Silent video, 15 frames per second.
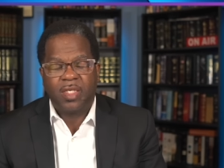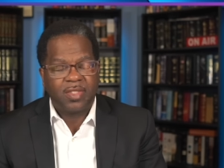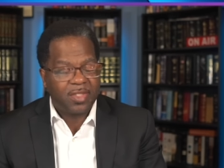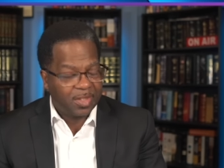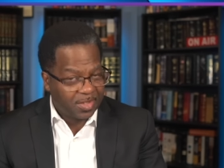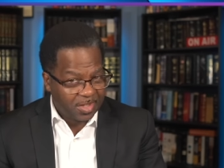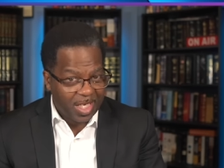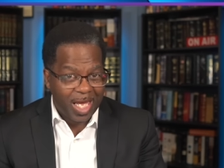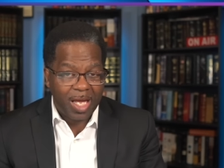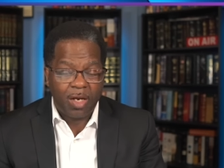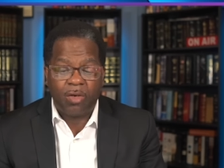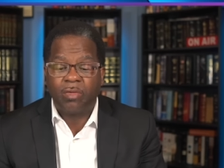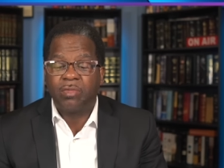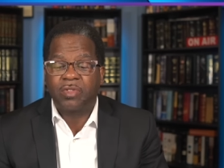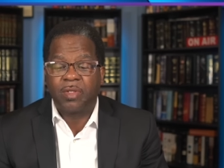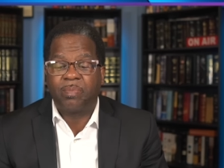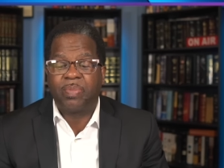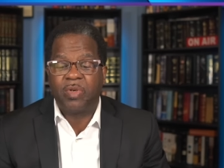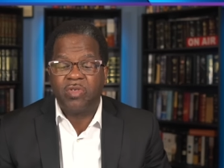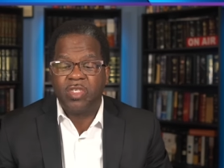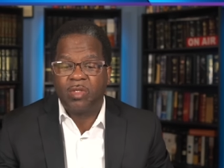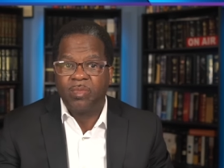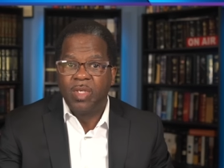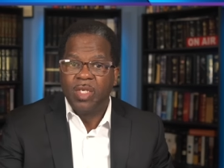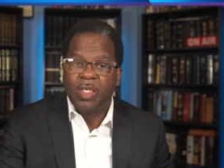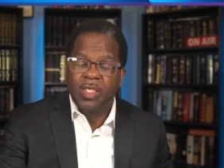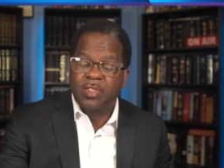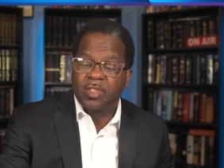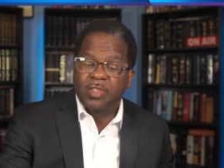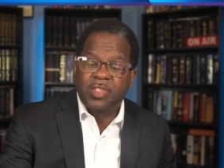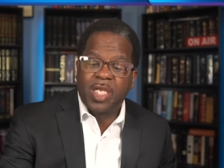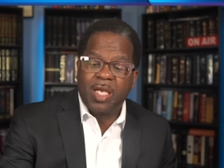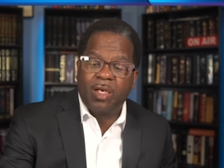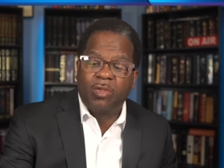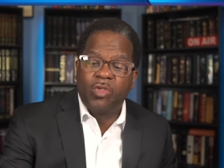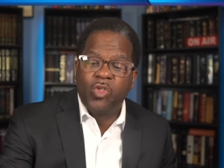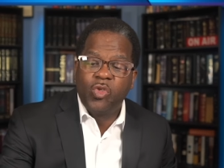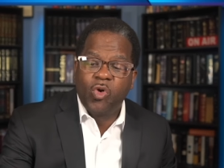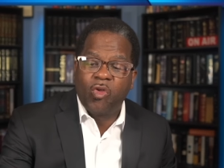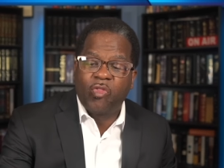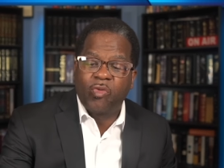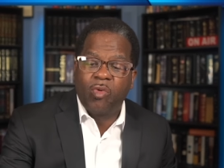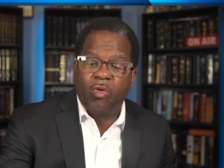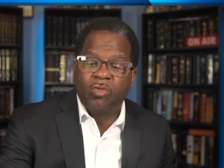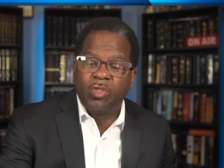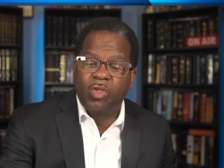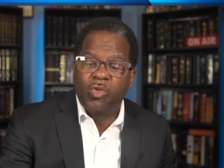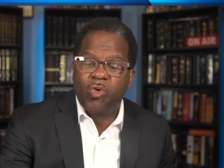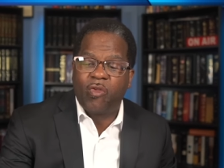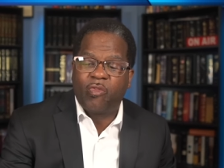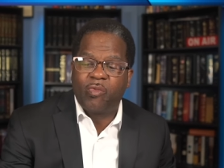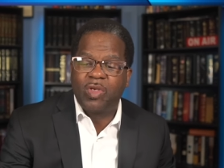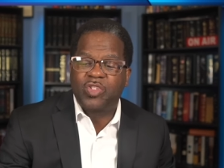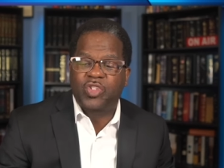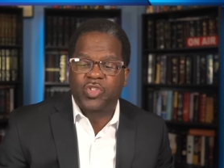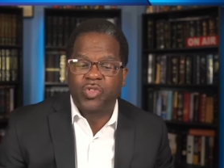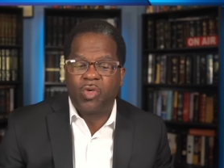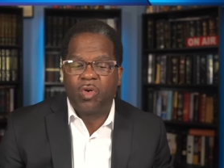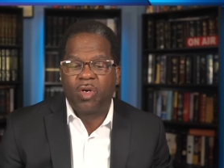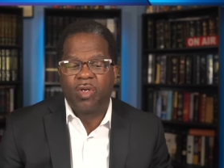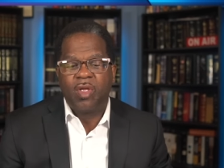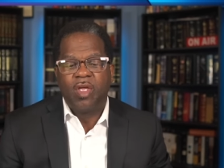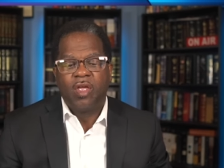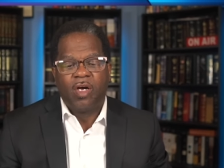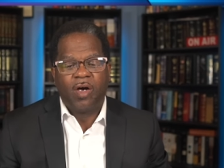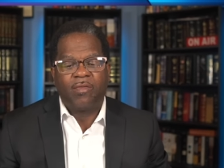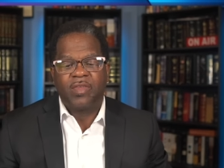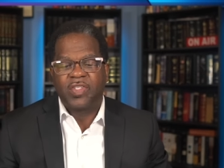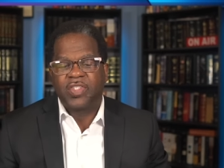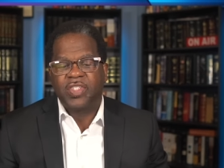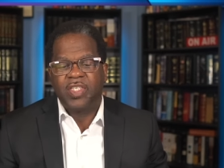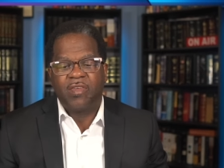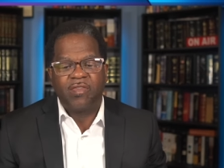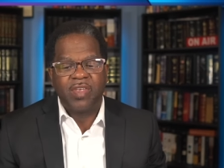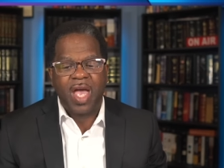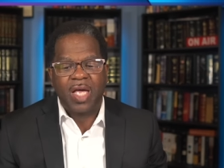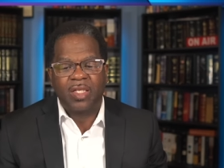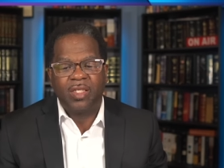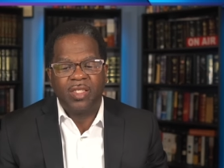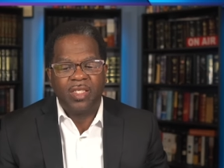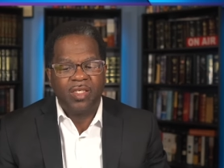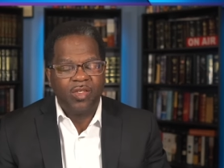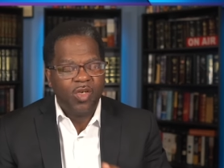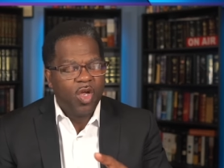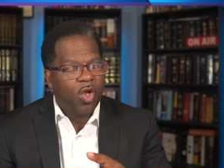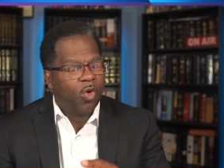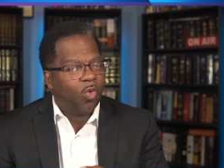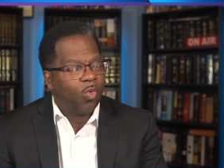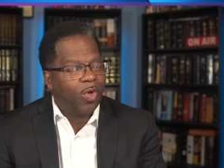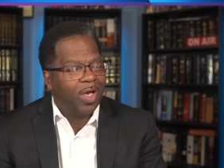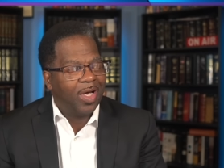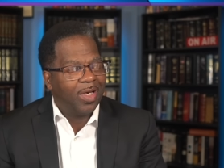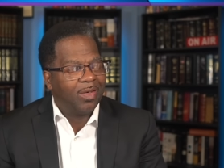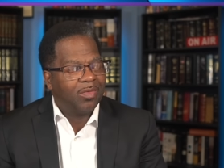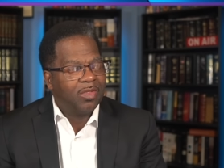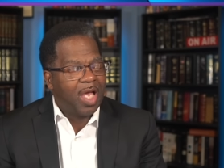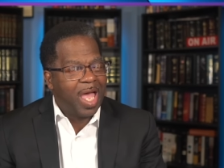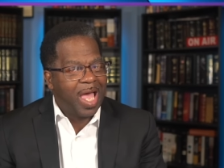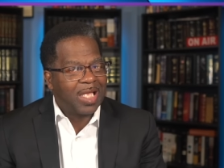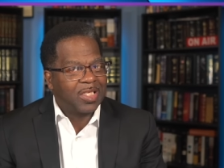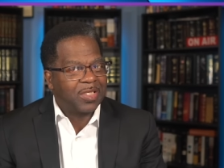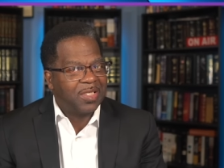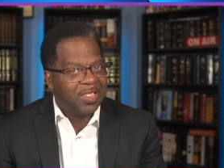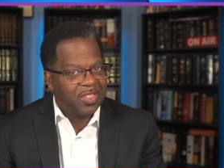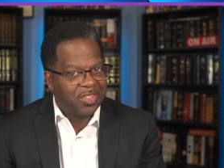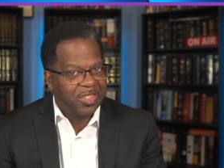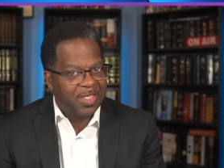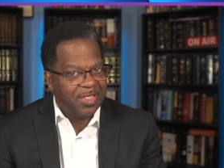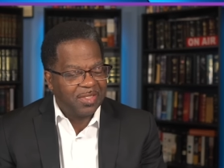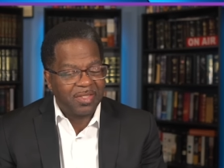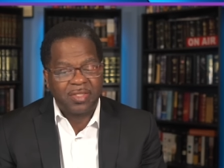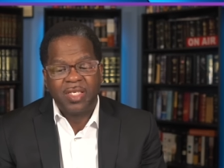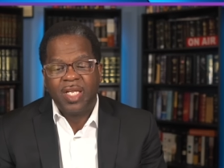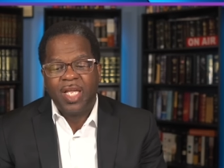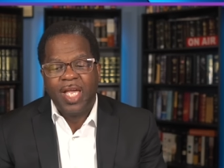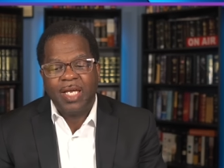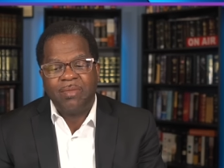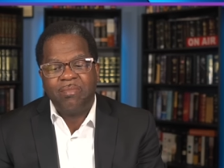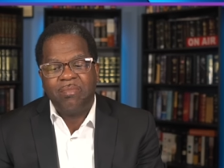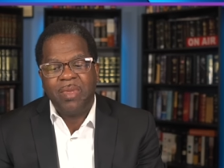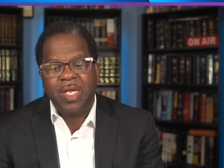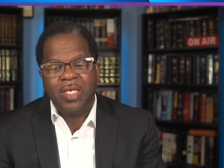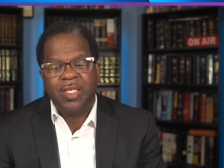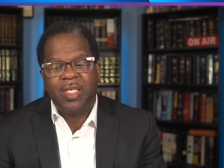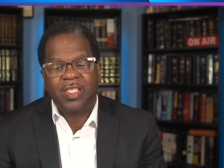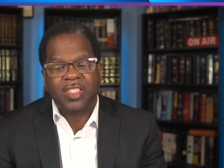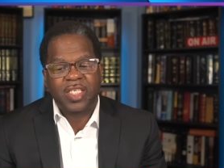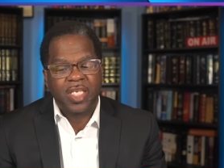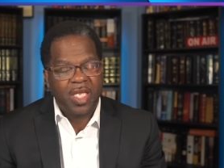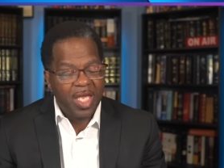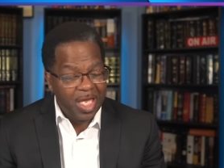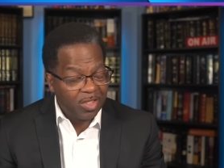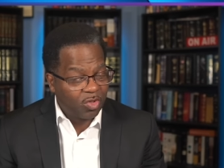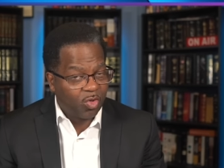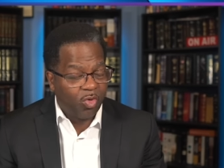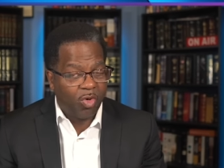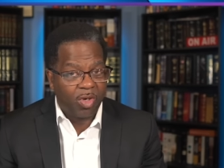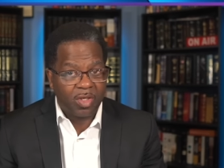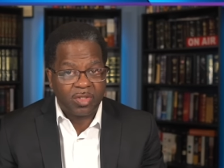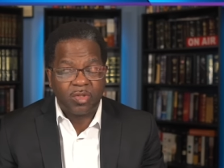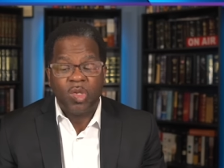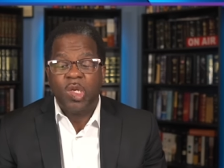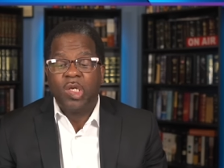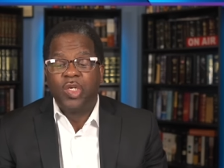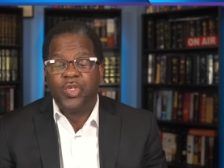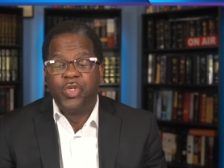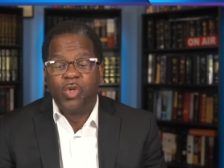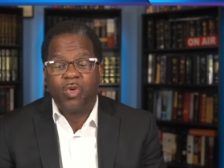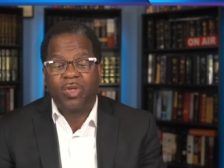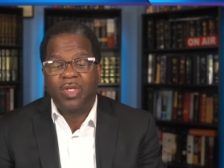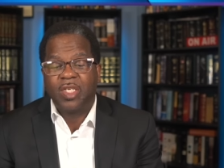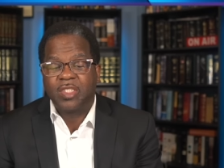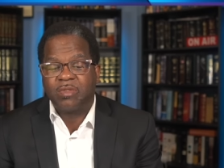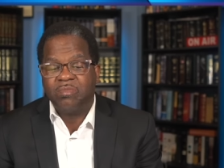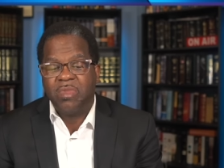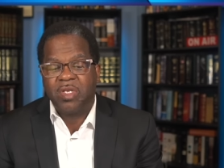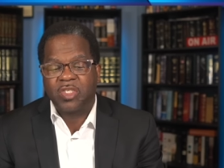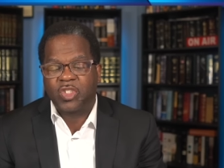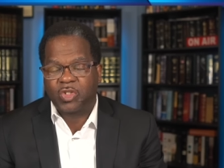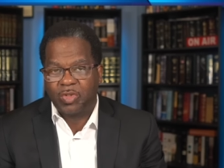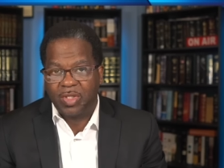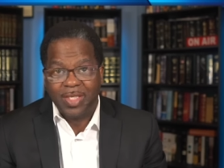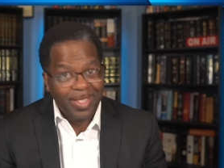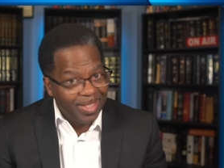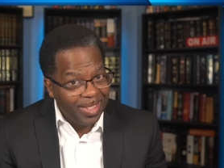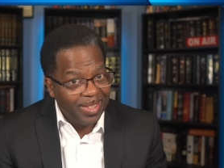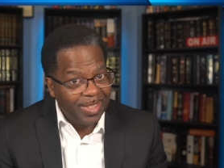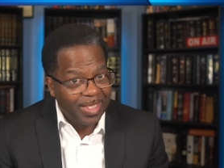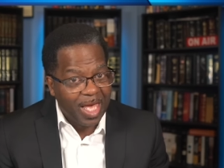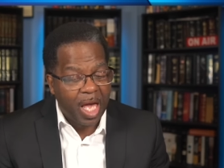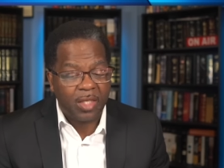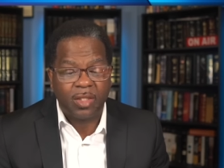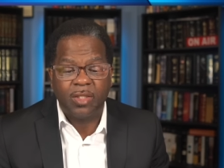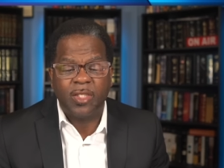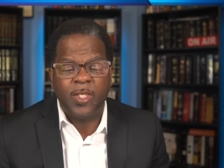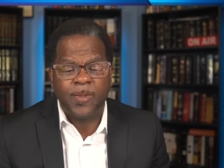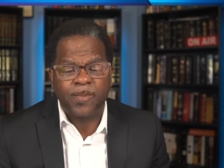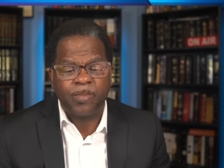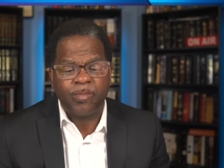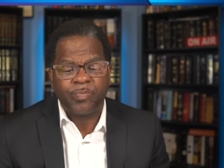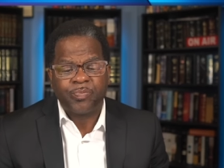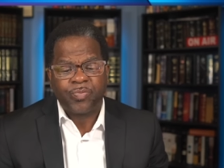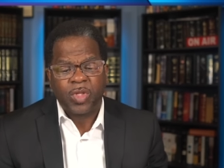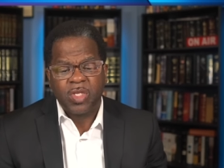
It is a town. Capernaum is a town north on the northwest shore of the Sea of Galilee, where actually Jesus had made his headquarters during his ministry in Galilee.